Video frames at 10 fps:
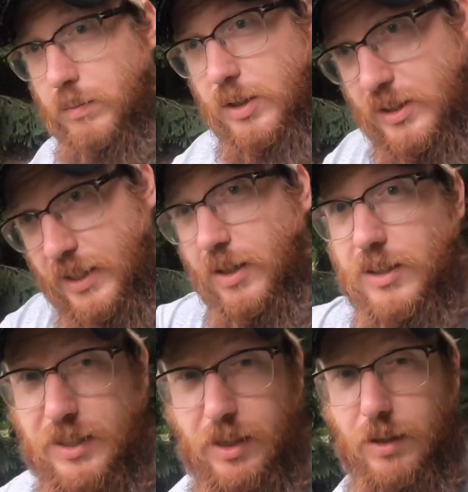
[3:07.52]
you take all the
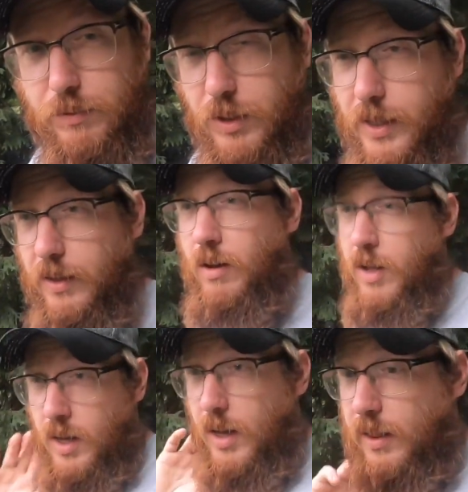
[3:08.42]
skin off their head,
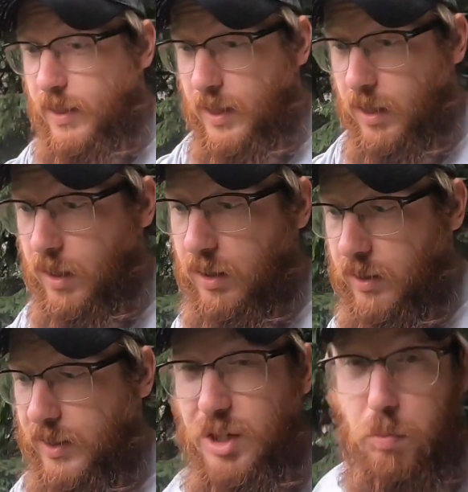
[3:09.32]

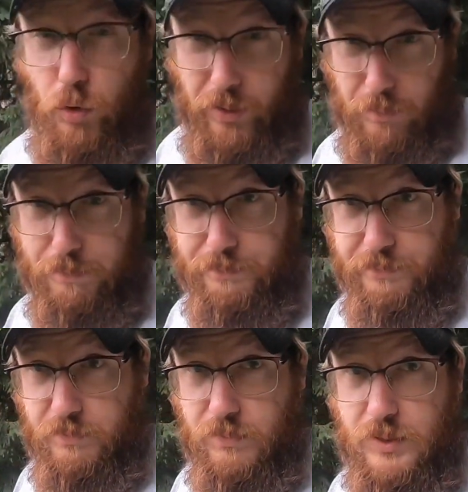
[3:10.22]
then you boil them,
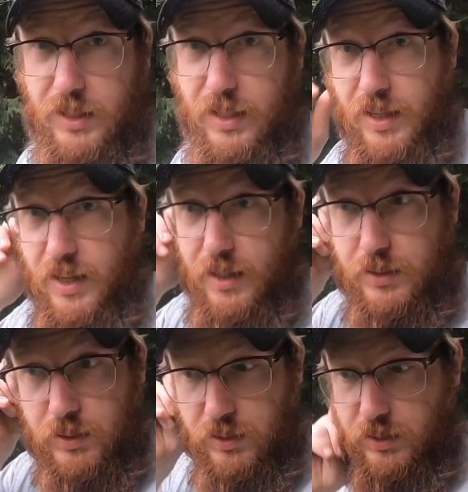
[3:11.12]
and
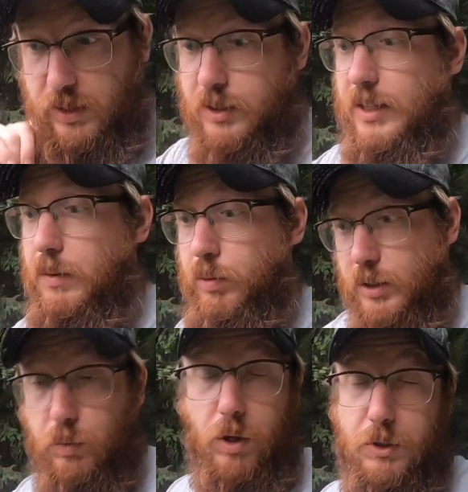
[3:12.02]
then you take a
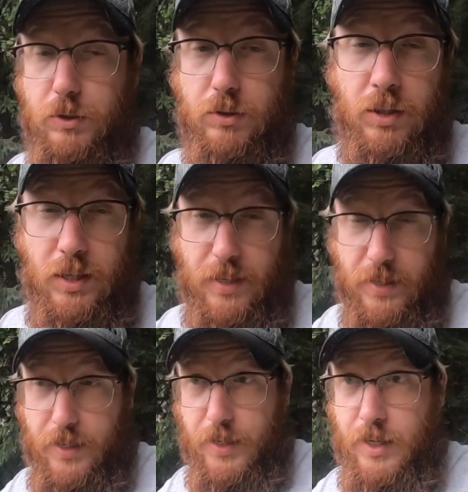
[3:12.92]
pressure washer
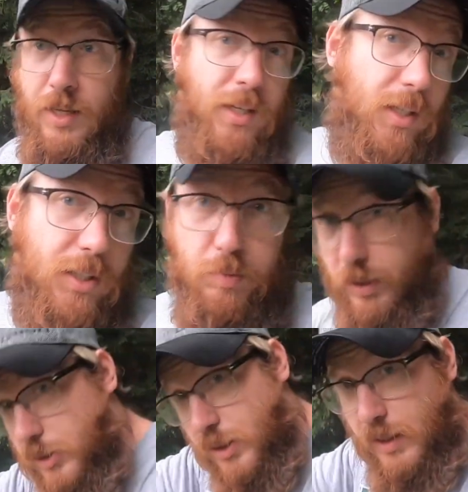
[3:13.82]
and spray
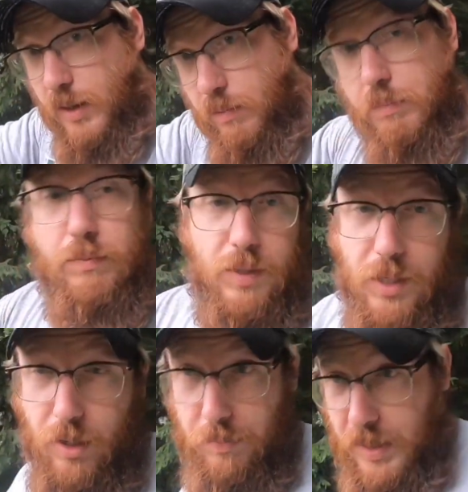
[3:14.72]
the shit out of them and get
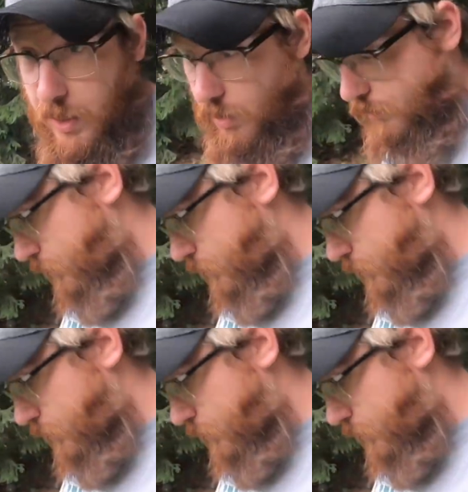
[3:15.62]
all the meat off.